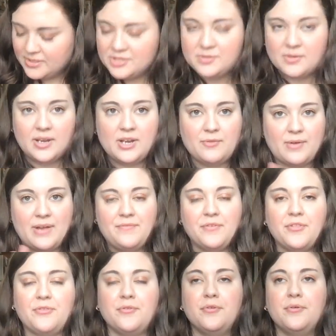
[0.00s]
So I need to
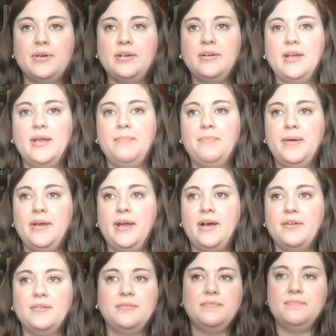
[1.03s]
rifle through and pick
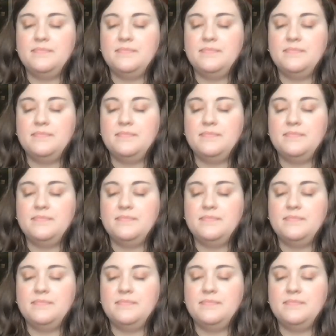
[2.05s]
out